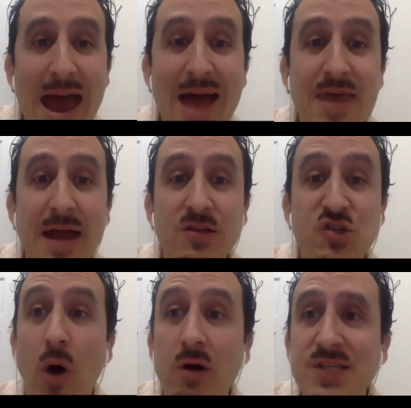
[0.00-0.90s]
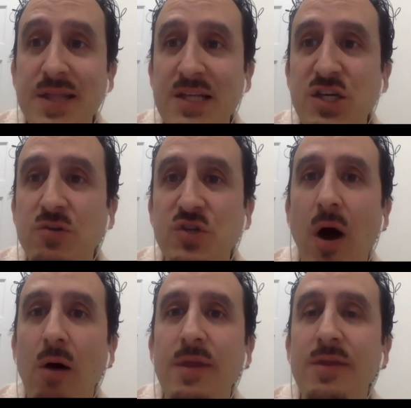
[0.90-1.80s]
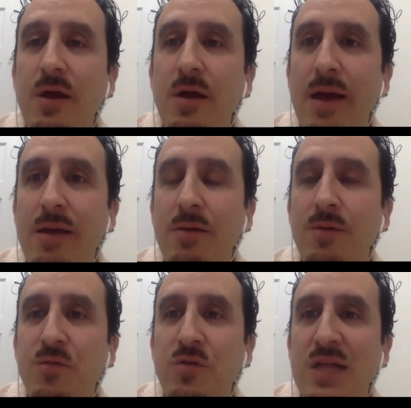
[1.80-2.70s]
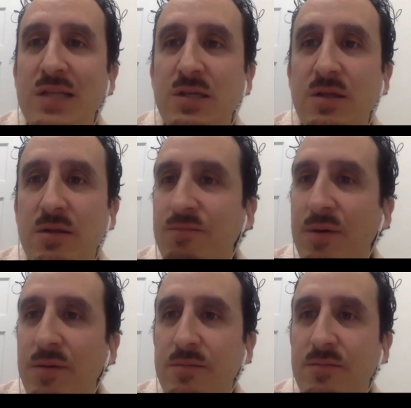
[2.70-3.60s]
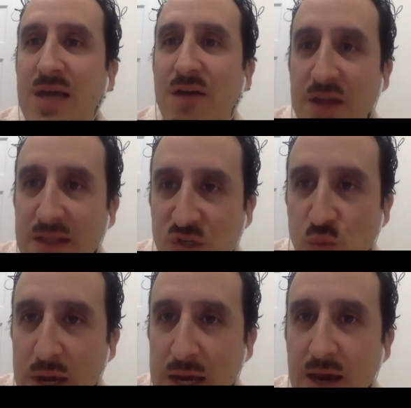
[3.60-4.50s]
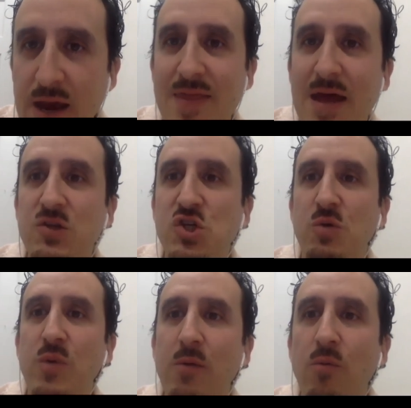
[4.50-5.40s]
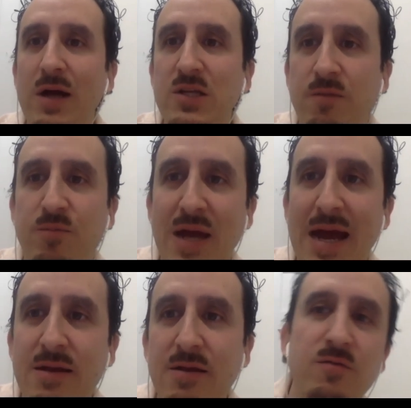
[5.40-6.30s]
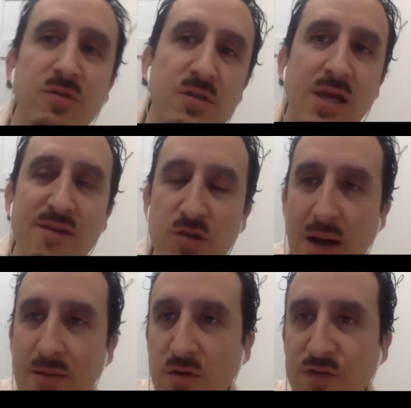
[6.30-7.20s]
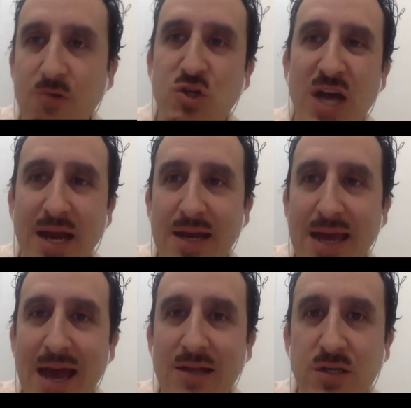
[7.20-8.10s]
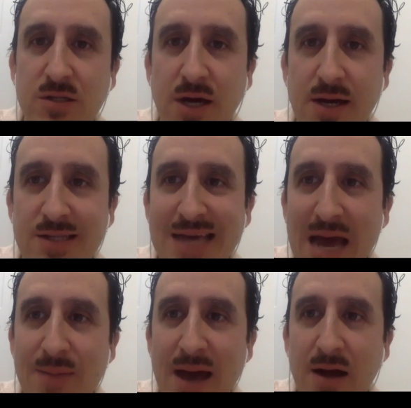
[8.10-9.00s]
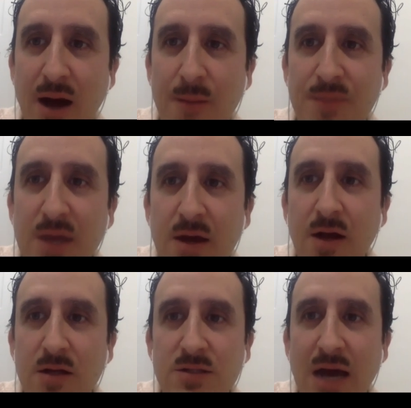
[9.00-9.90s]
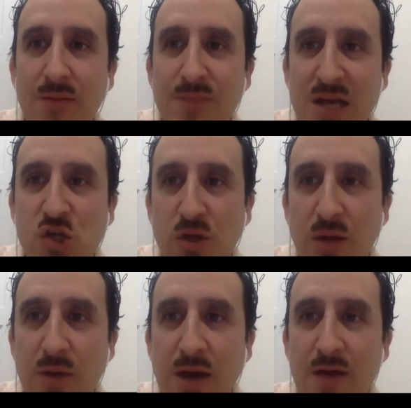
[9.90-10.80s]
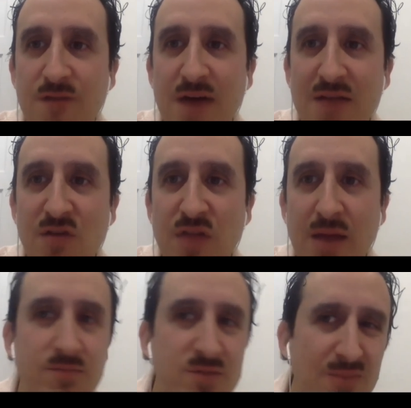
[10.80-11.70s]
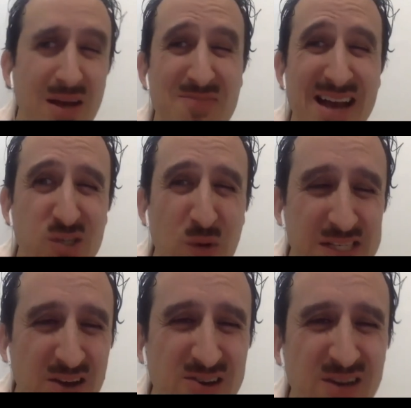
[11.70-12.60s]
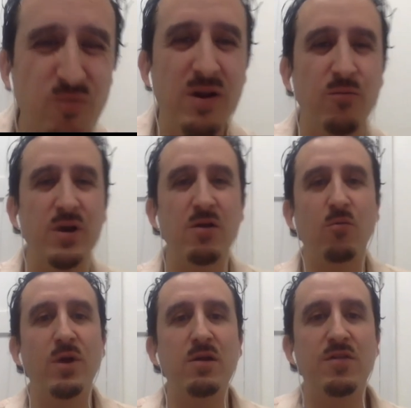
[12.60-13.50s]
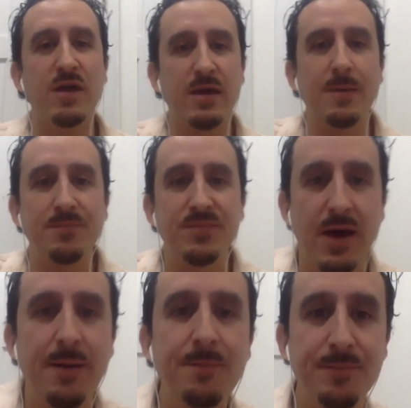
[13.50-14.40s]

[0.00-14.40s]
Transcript: And then so I'll send that to you. So let's definitely this week, and then should we give you time to review, check in again to kind of tag back up. Make sure that we kind of vet everything sometime next week. Sound good? What are you thinking? Yeah.